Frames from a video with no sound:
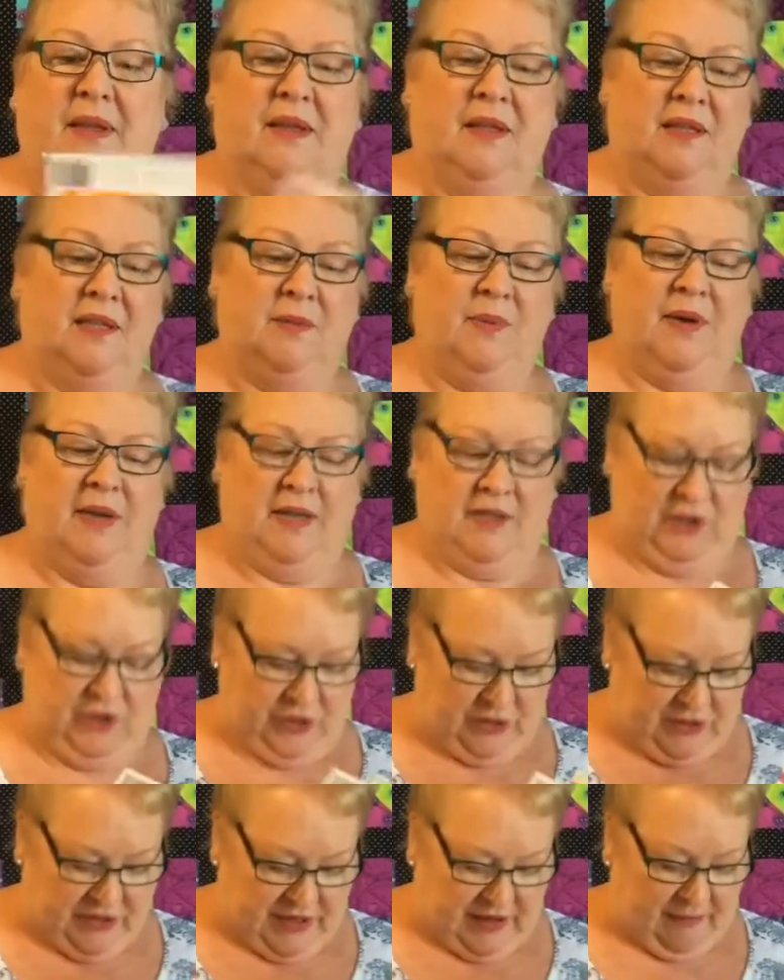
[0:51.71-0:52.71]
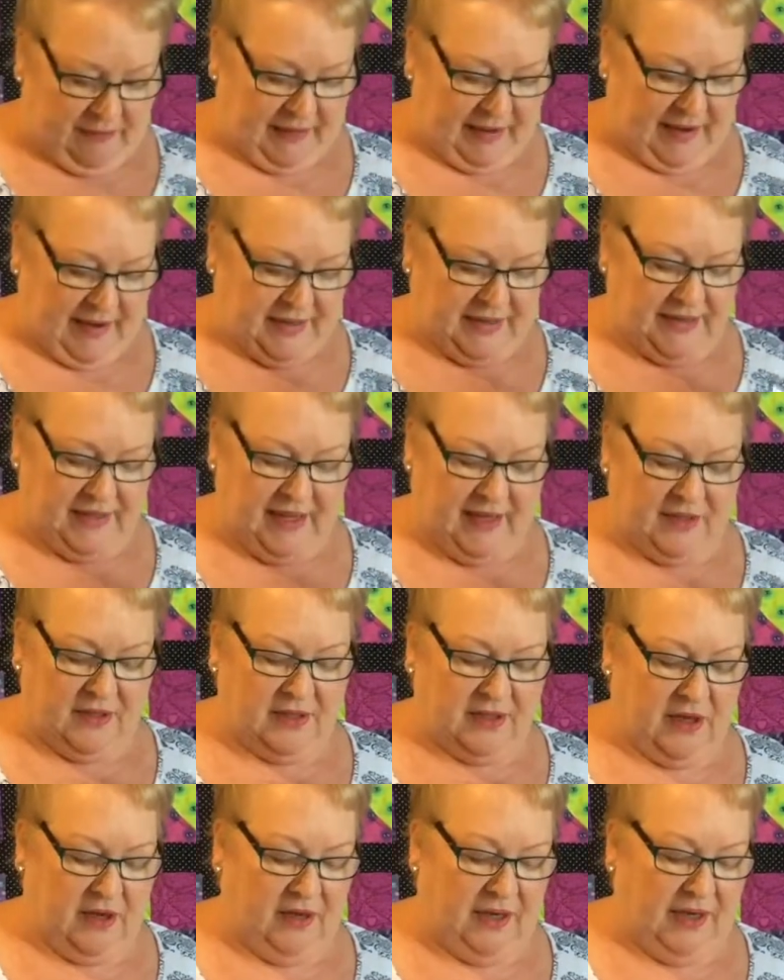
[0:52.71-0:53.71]
This one has 2 templates, the others
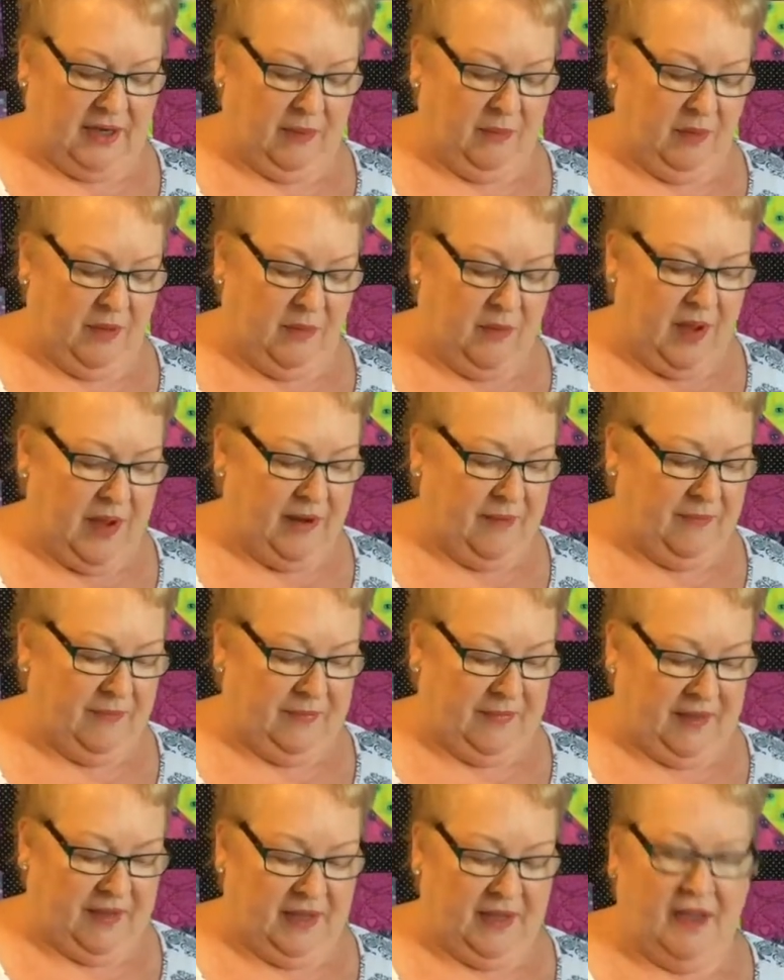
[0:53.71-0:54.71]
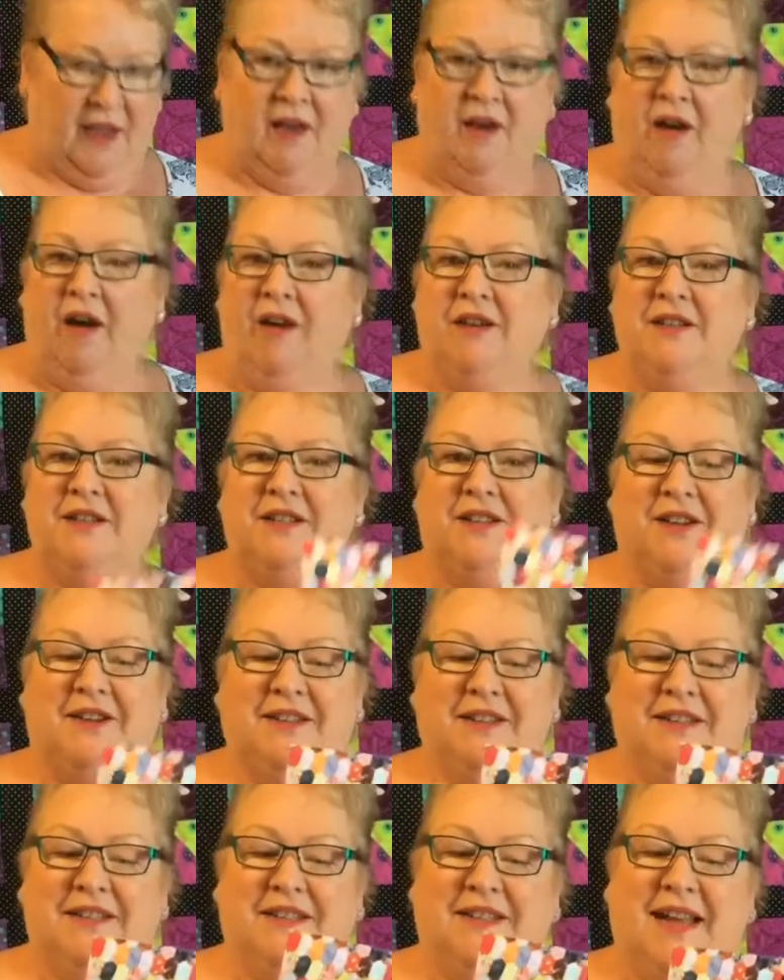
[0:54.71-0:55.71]
only come with 1. I
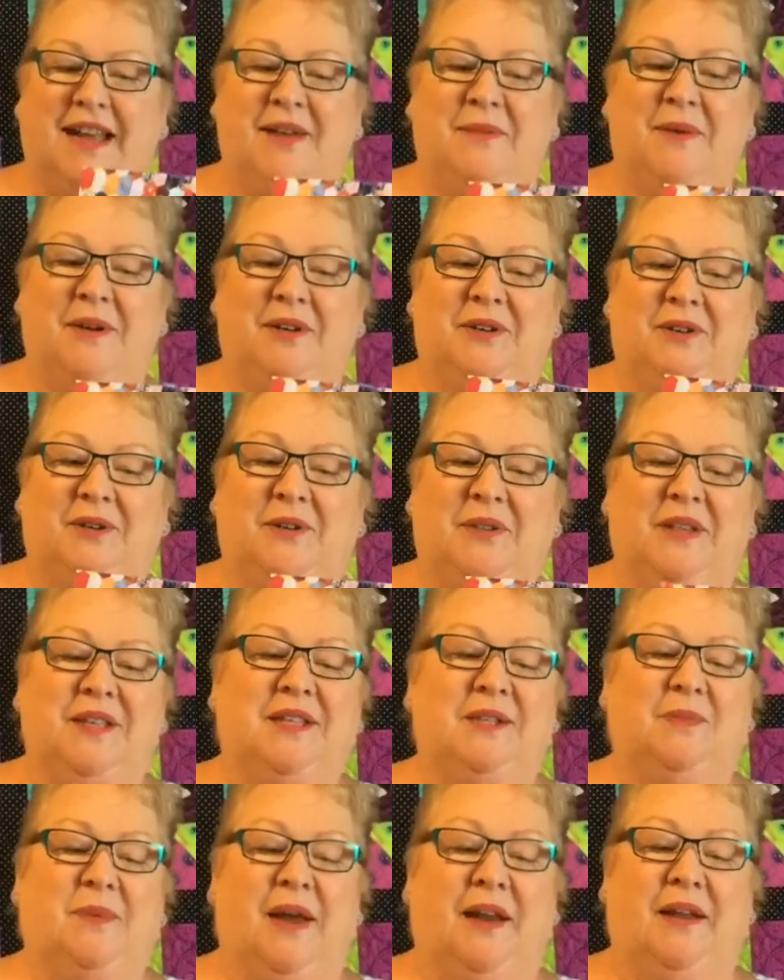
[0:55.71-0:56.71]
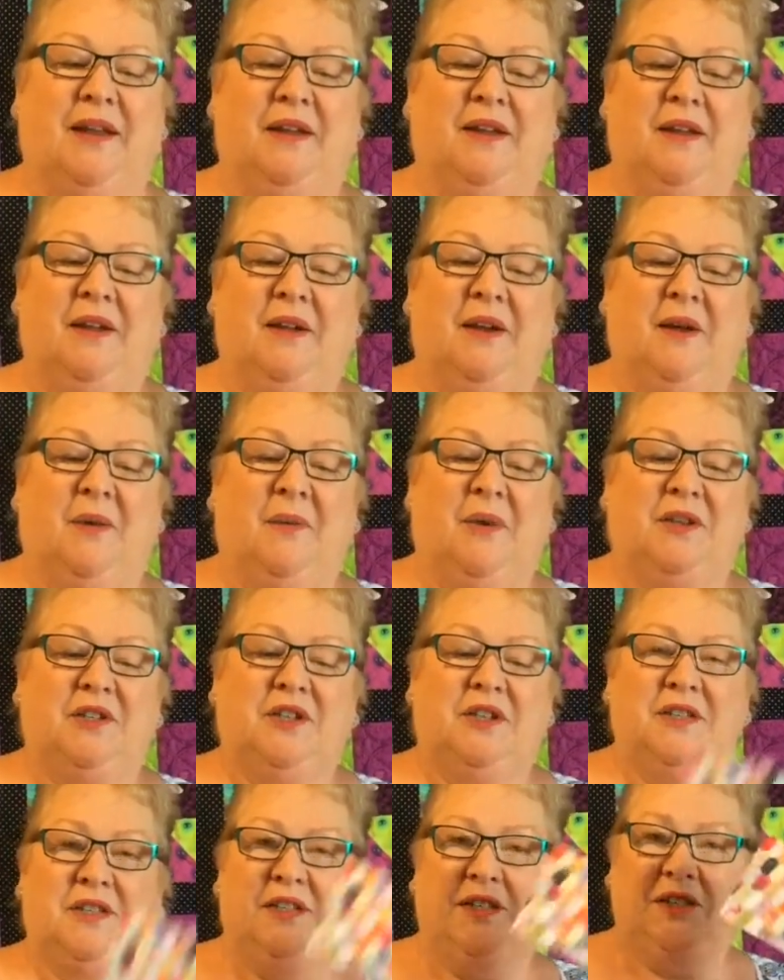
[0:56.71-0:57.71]
decided today we'd do this one, which
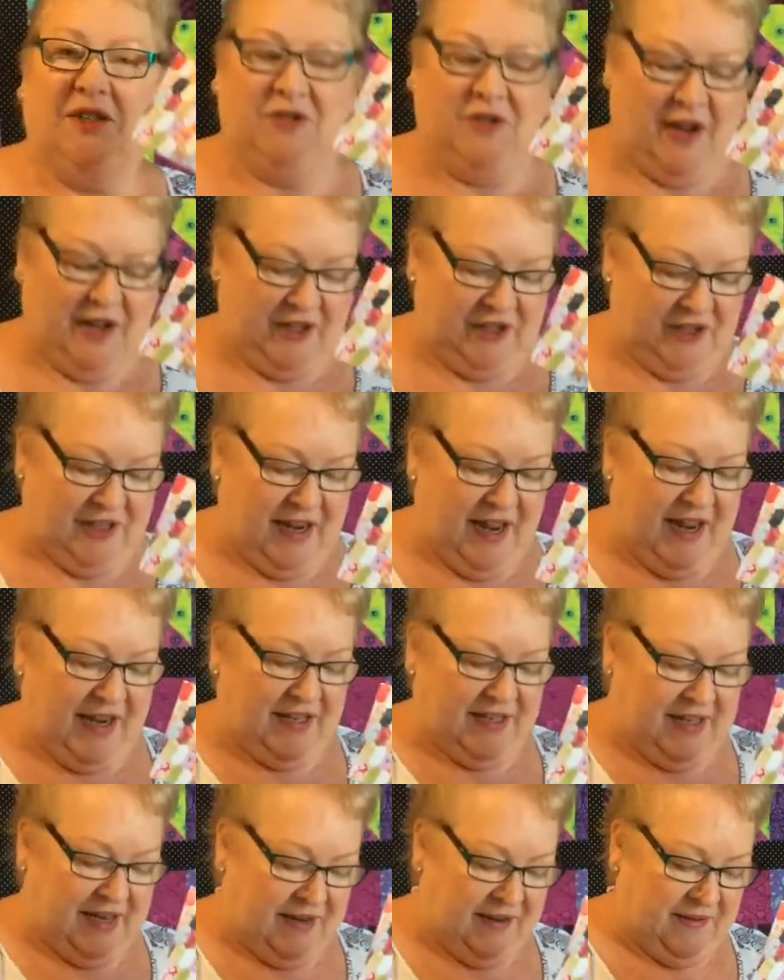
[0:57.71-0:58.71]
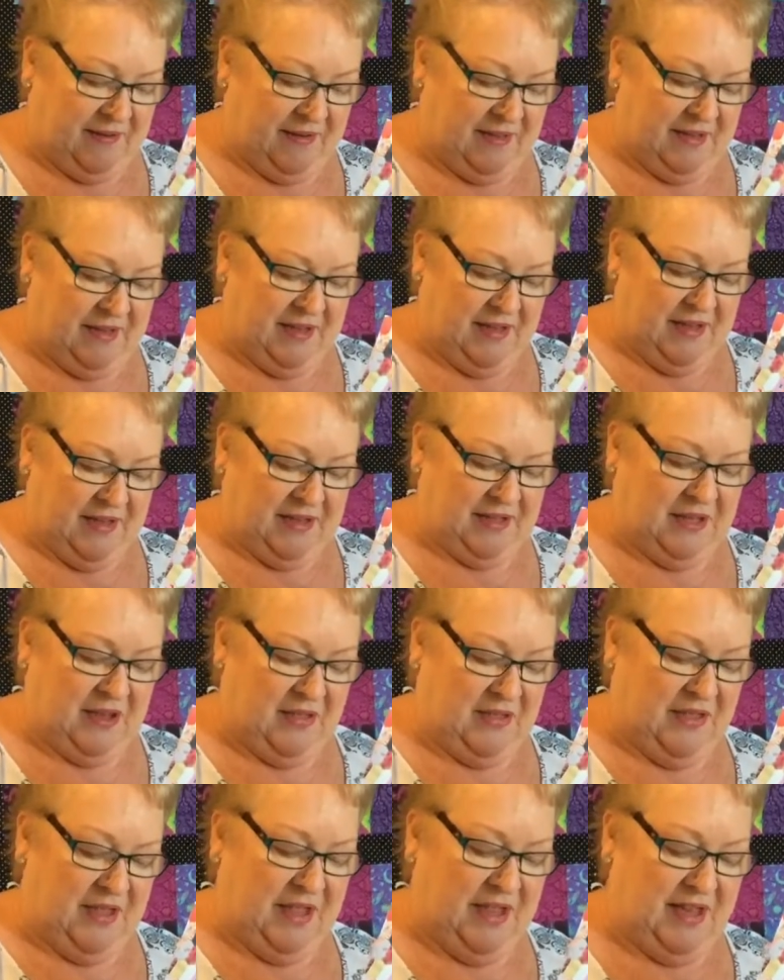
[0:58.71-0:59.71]
is the stretched hexie. So
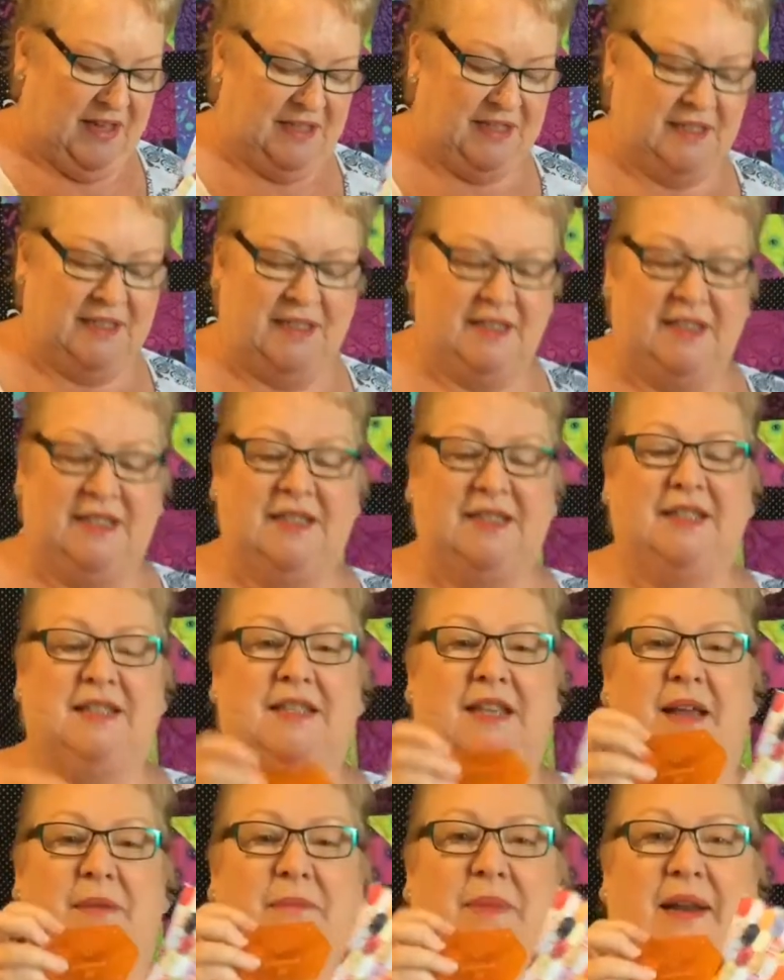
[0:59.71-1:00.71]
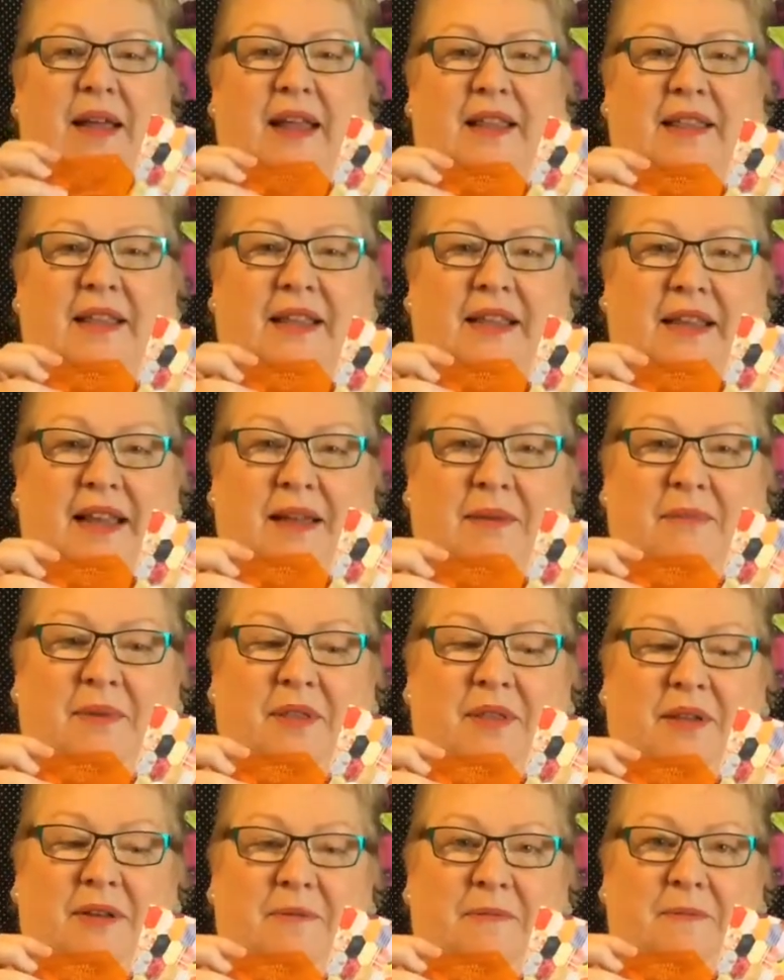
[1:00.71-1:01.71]
this is the template that came
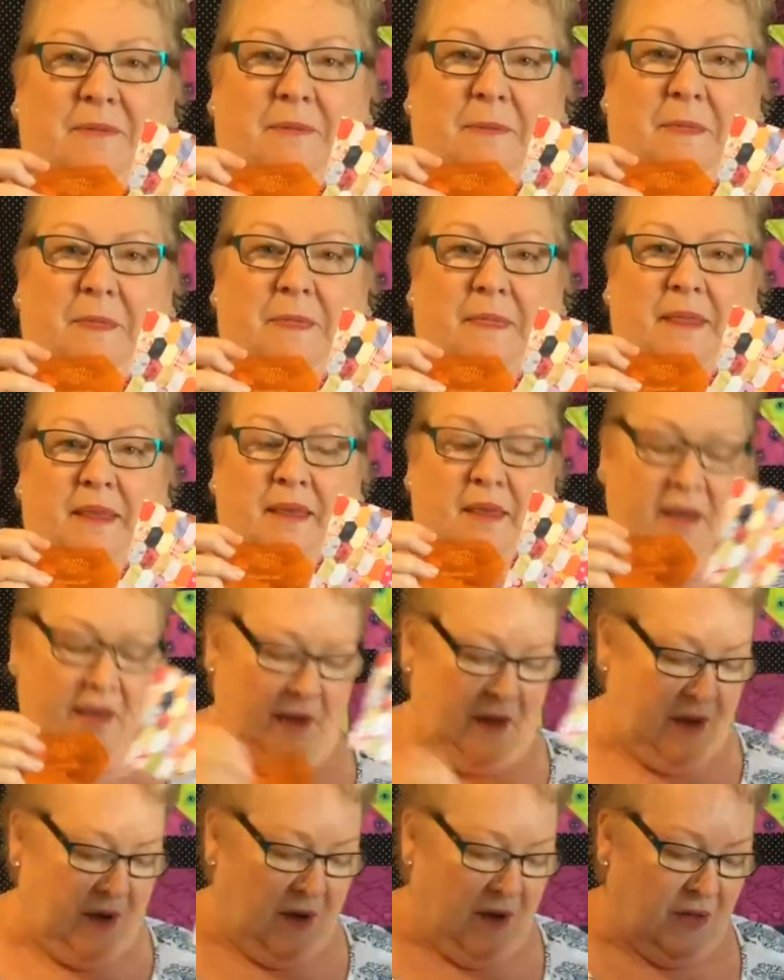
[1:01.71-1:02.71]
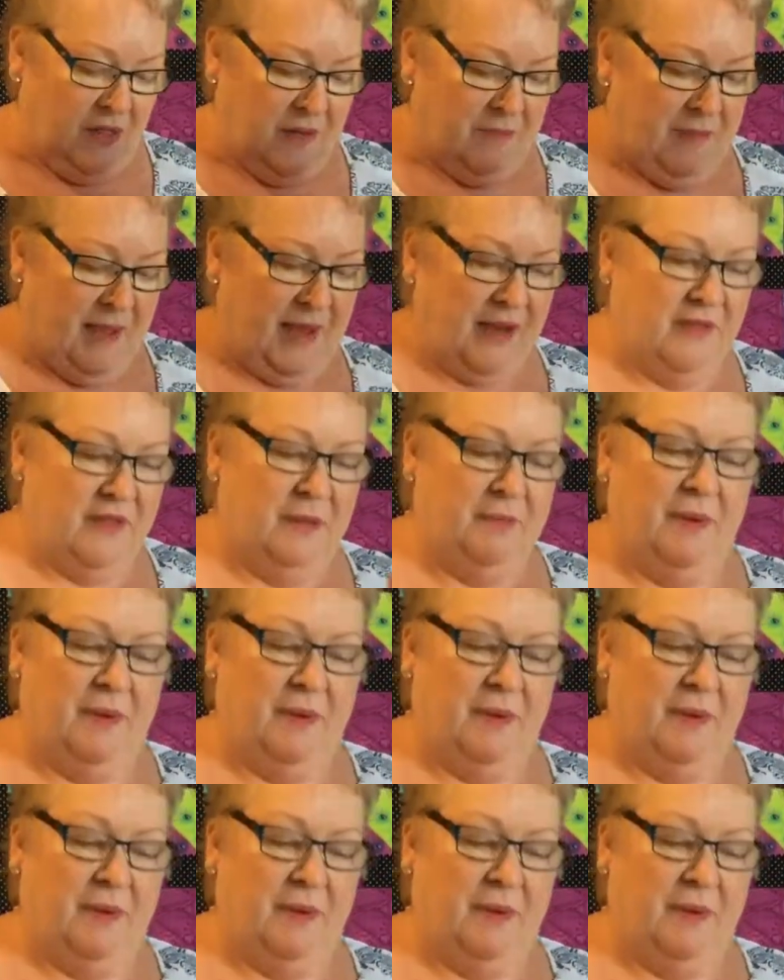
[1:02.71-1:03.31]
with it. On the back of the